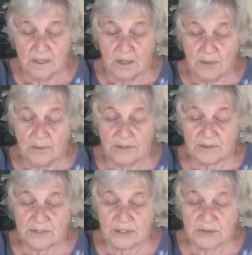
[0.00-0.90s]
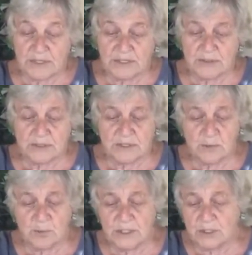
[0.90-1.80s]
Whether a stranger is
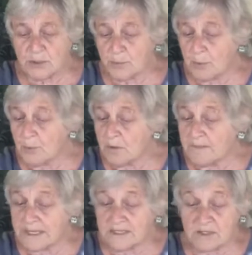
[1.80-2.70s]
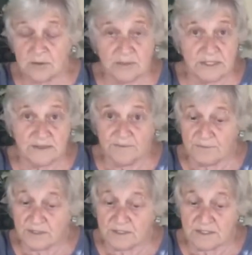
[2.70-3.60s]
rich or poor makes no
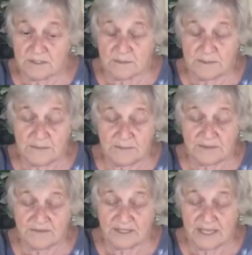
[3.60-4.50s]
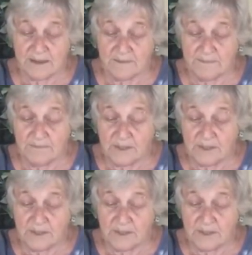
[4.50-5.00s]
difference to the people of Chelm.